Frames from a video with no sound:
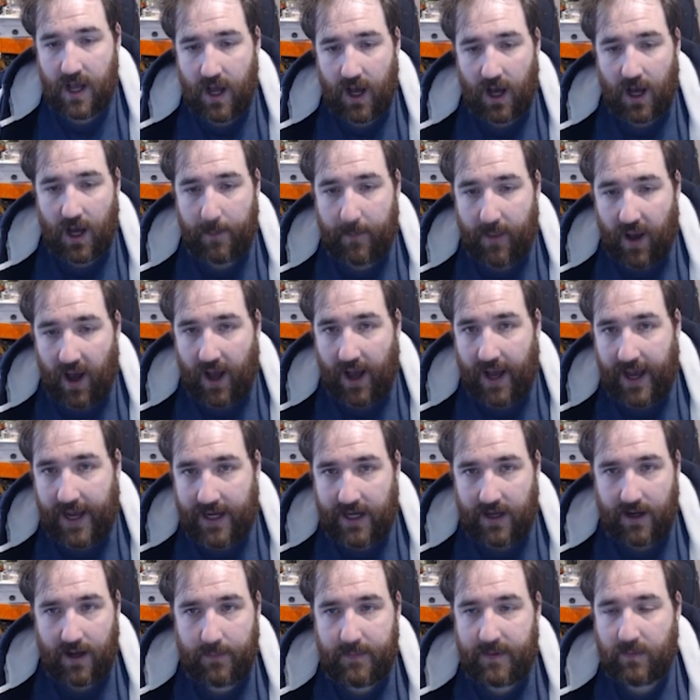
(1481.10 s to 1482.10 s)

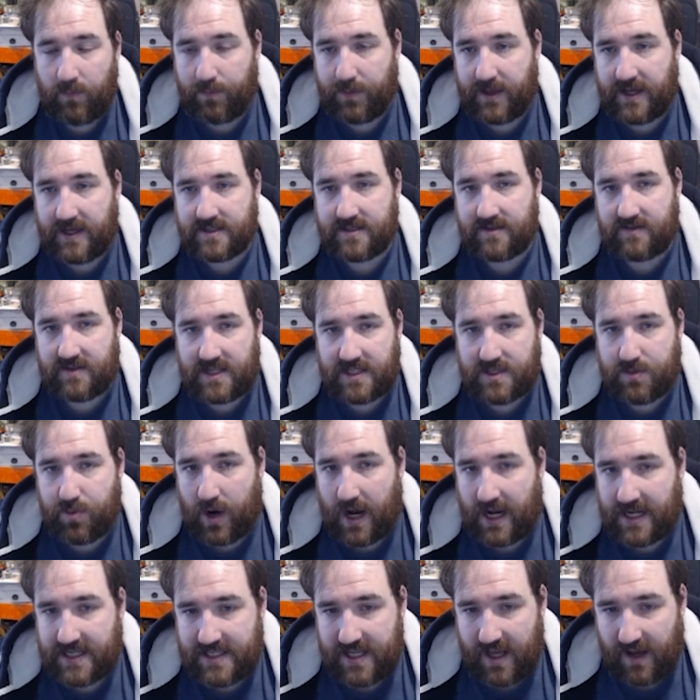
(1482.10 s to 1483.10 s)
I mean, because of
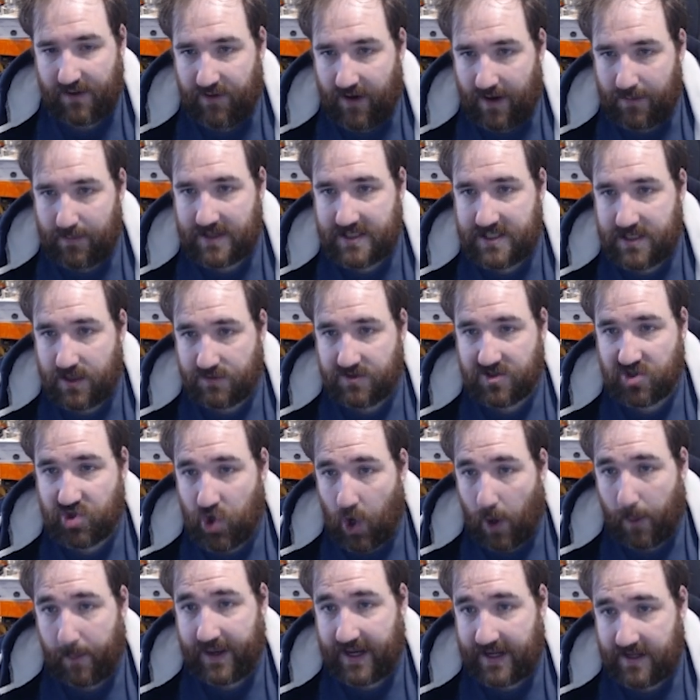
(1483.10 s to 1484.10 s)
dyspraxia, I find myself
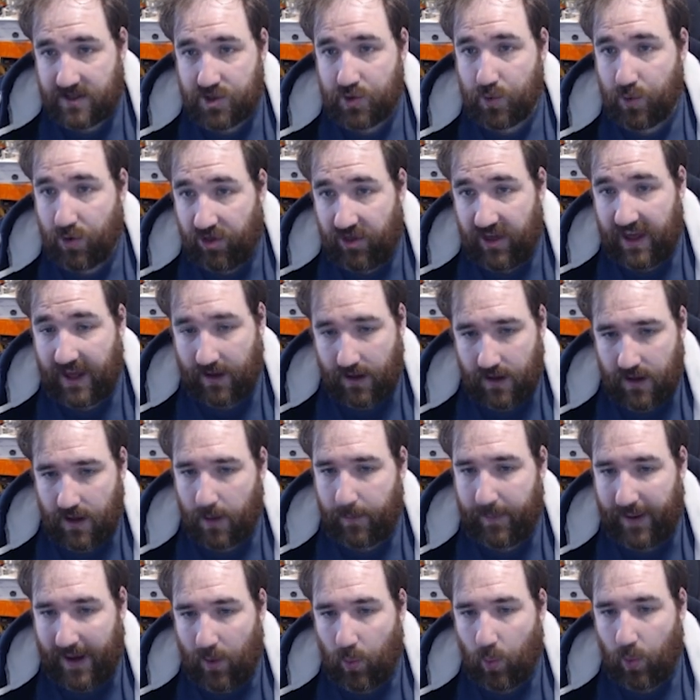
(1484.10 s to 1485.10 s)
stopping to think
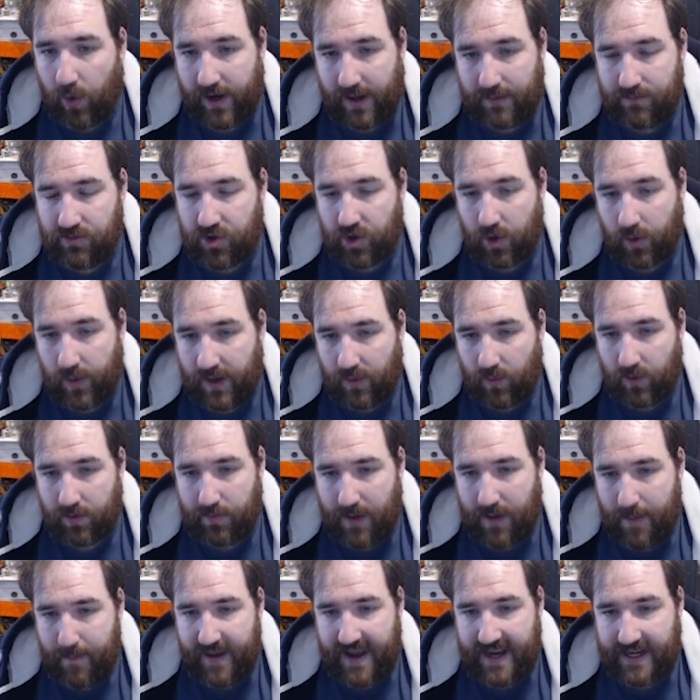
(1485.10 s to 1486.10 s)
about what I'm doing with
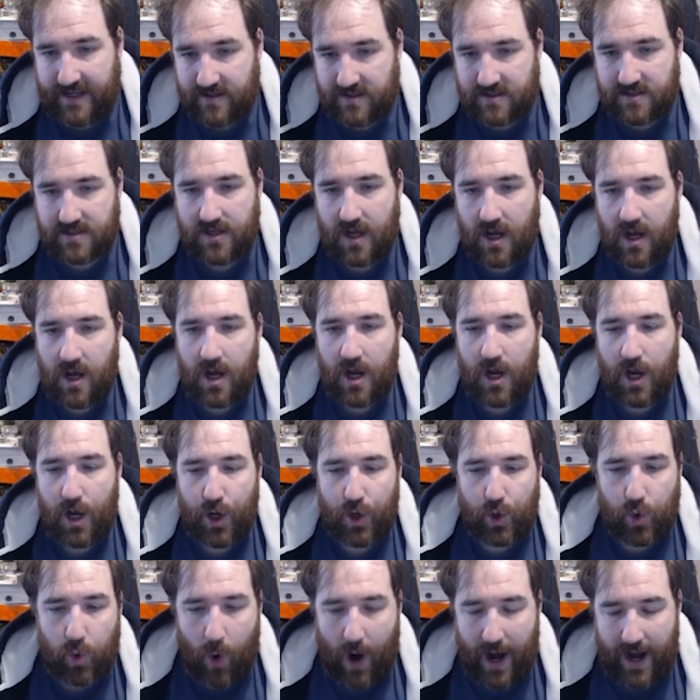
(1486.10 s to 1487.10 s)
my paints
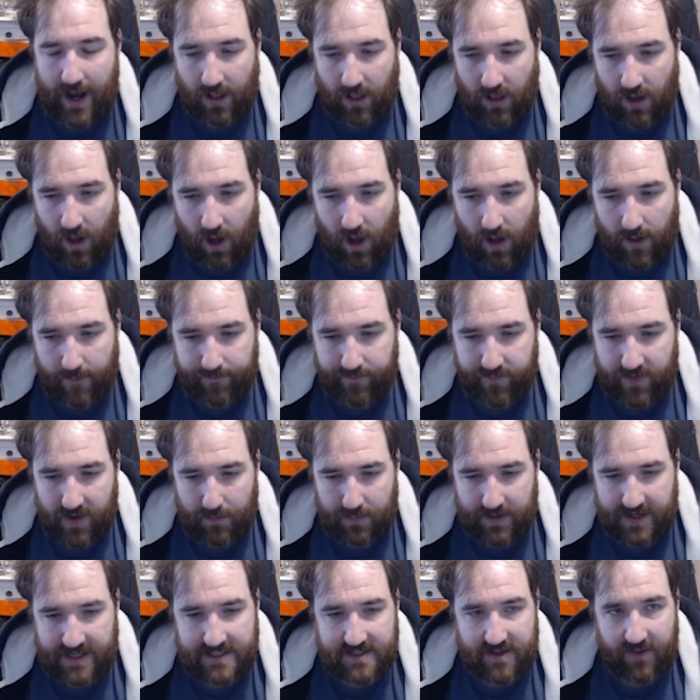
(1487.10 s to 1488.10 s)
quite a lot.
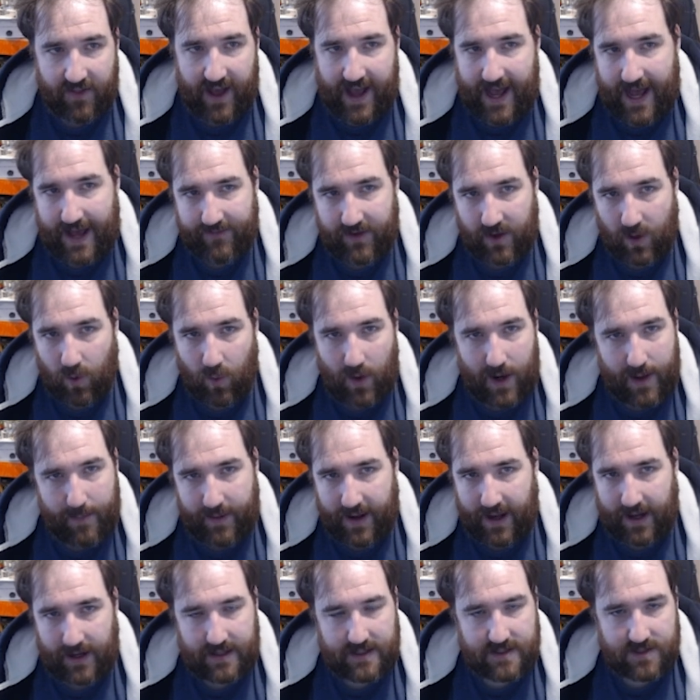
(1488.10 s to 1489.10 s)
And because of that, having a wet
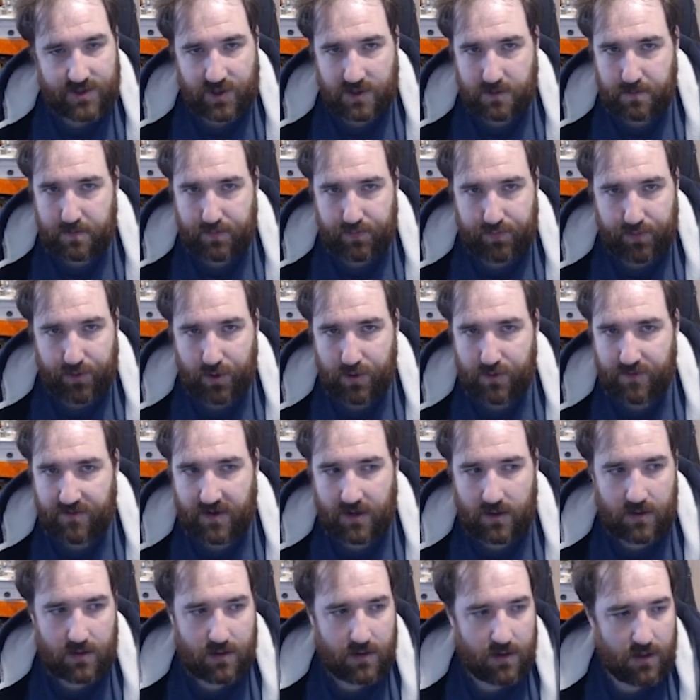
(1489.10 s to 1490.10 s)
palette is just
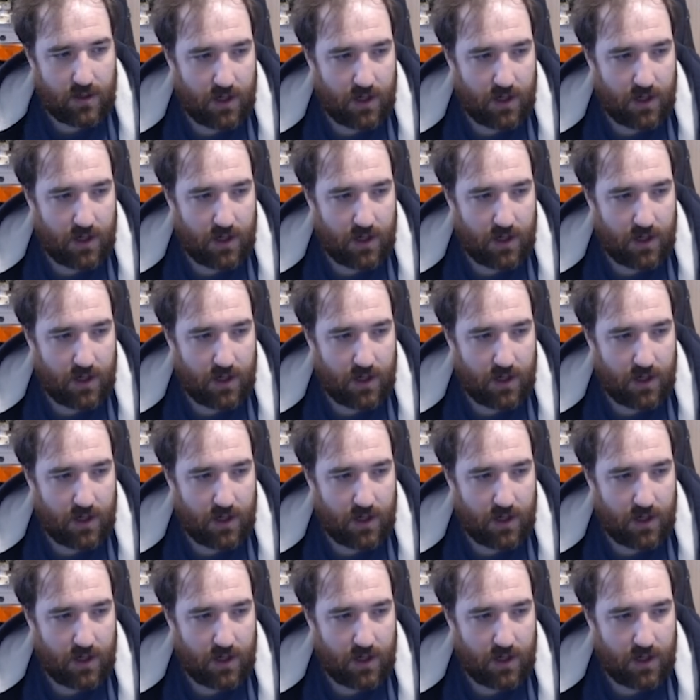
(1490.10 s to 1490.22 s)
proven,